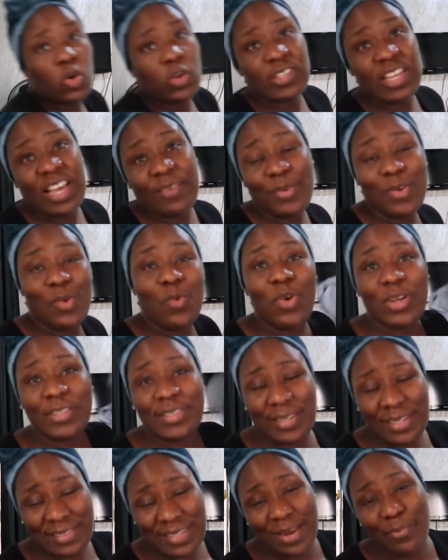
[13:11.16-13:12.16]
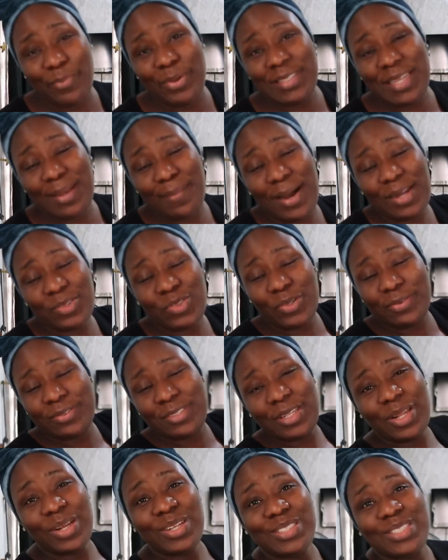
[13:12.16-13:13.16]
clothes I've been washing, as I bring them out of
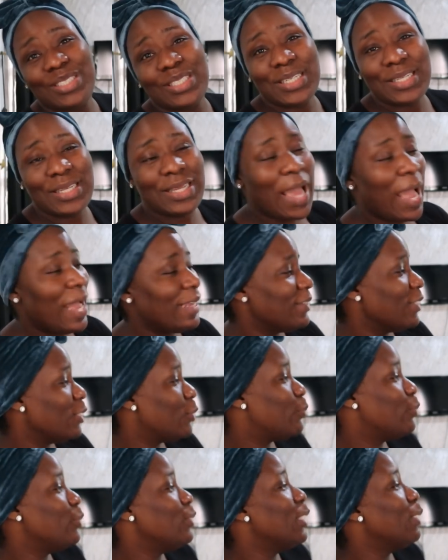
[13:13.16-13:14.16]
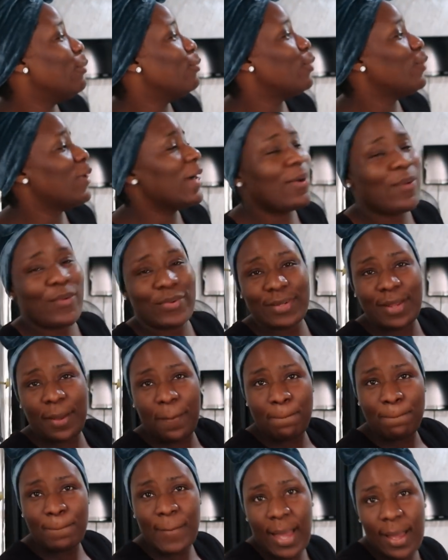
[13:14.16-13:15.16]
the laundry, I just put them in one
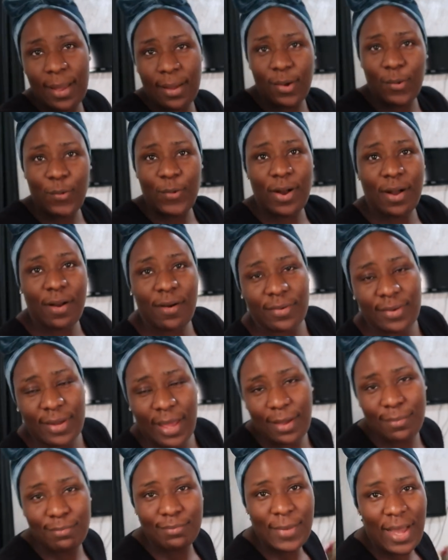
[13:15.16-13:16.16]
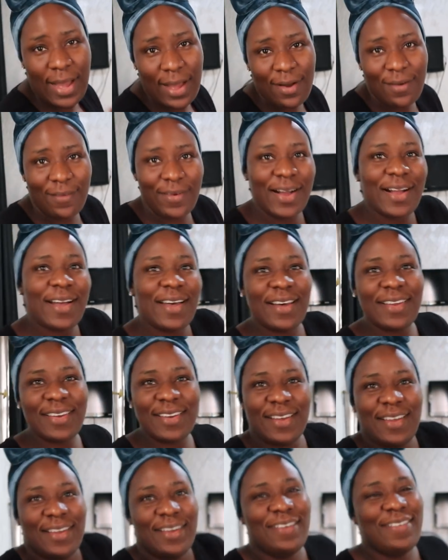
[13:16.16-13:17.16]
corner. Bah, one corner, bah, one
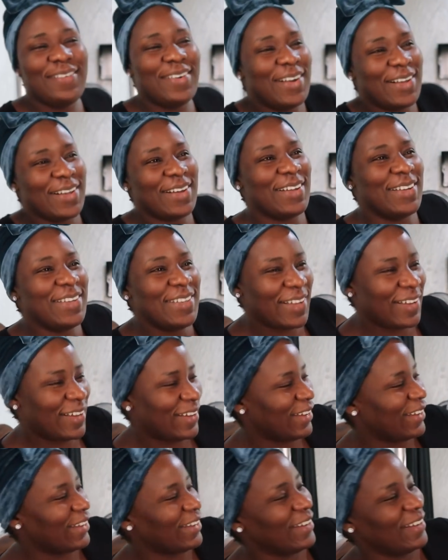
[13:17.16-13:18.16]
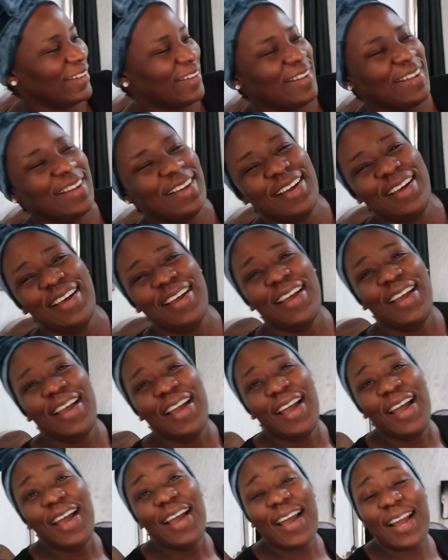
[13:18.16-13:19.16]
corner, one corner.
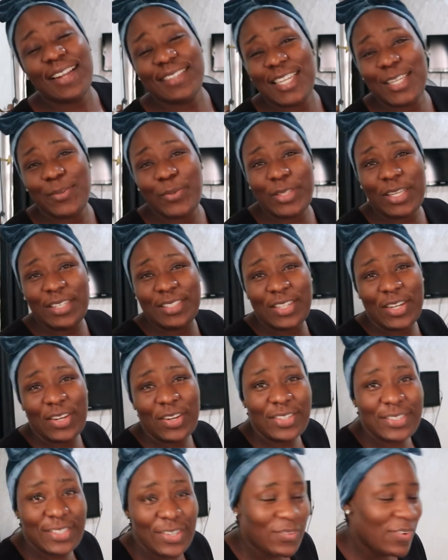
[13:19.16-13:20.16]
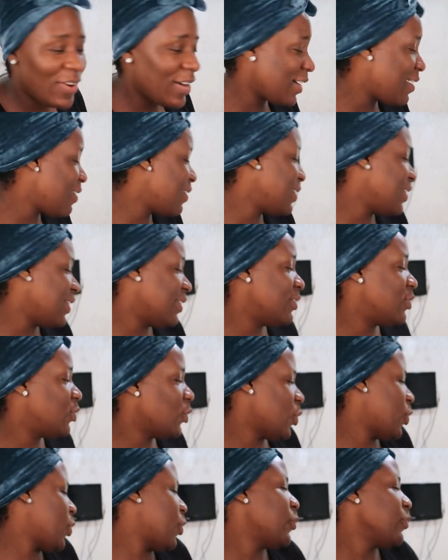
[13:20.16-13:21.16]
I just put out the clothes in one corner.
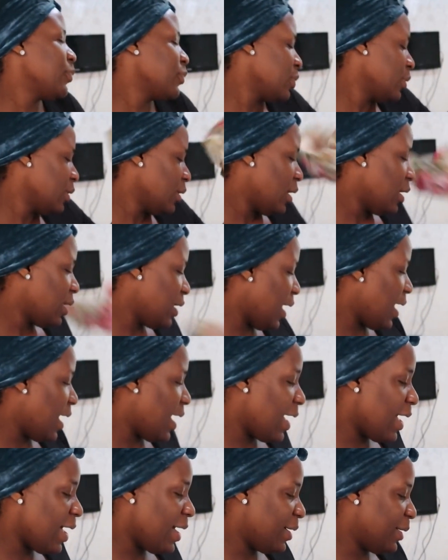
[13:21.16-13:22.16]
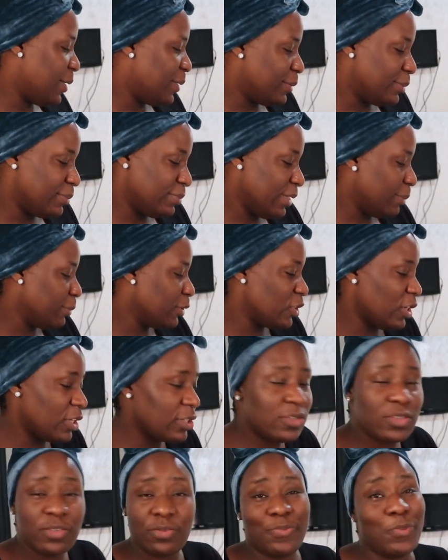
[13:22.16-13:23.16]
So yeah, let me
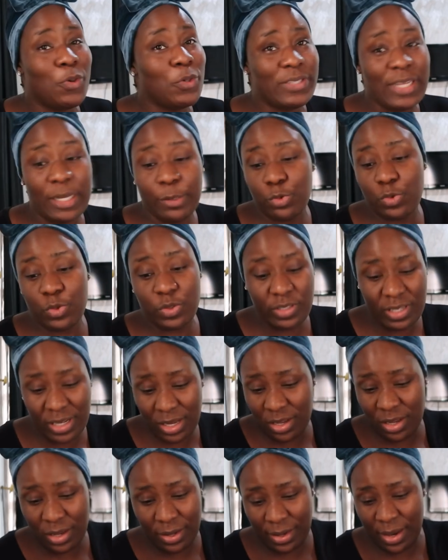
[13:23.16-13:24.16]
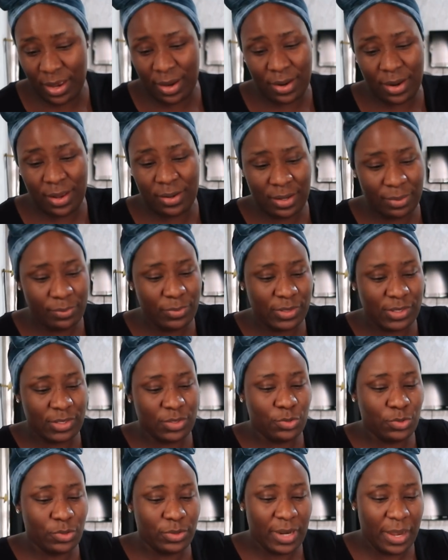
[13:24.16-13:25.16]
just fold them today. Let me
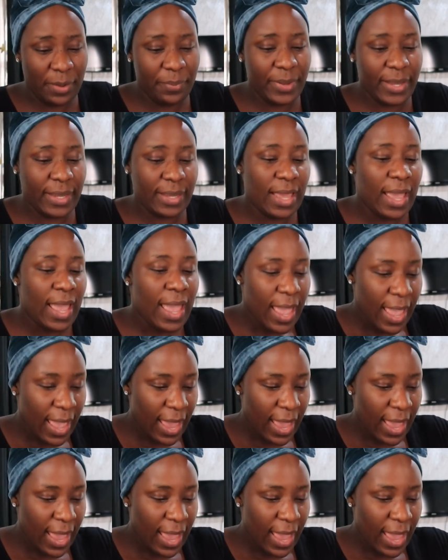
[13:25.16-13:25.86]
see Rhoda beg.